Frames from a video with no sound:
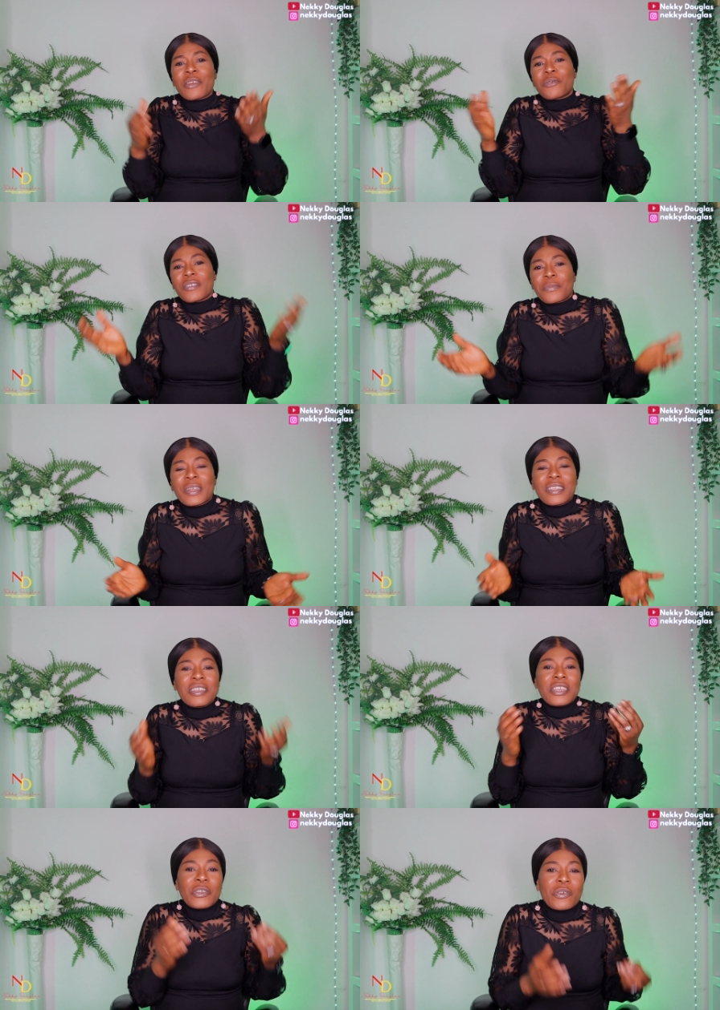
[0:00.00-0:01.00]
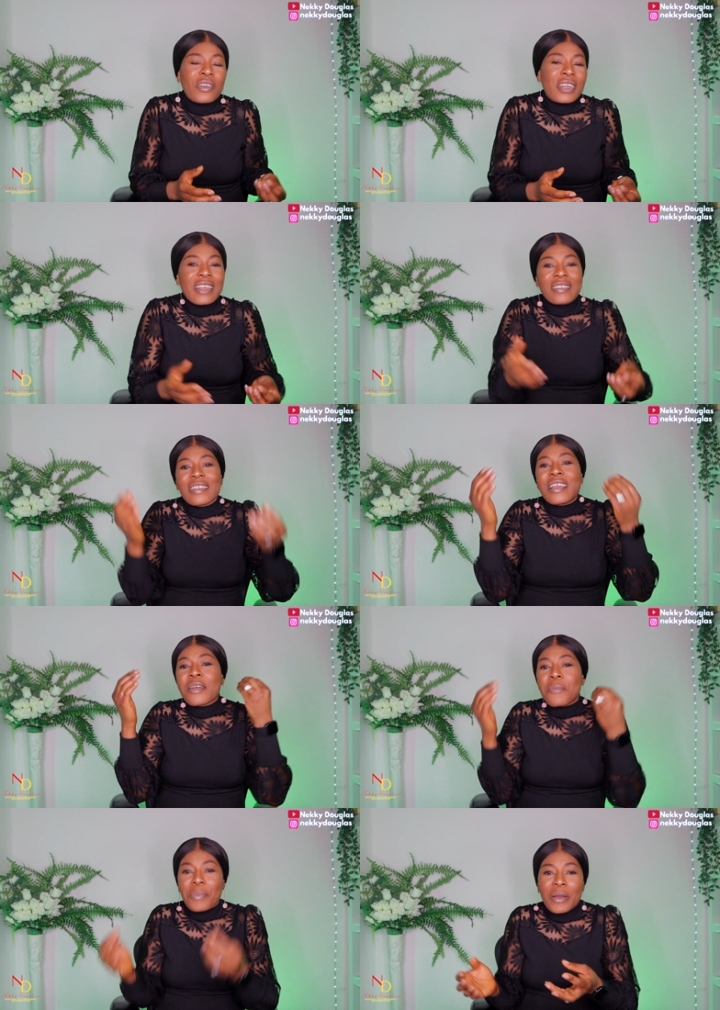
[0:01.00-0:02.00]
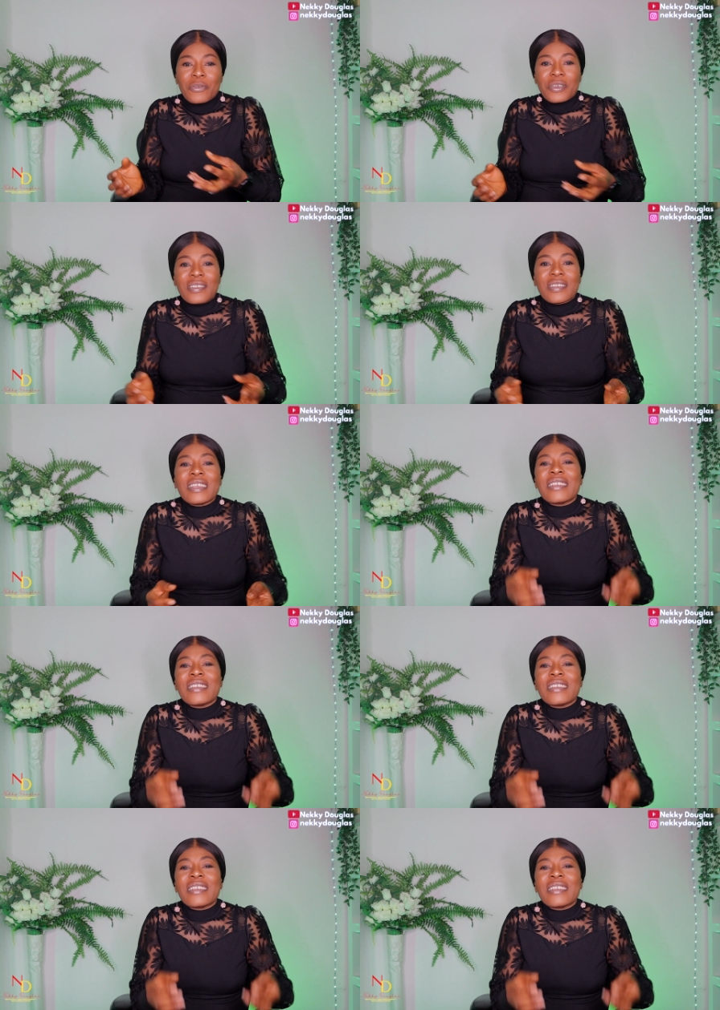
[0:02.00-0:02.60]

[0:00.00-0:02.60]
and respecting each other's boundaries,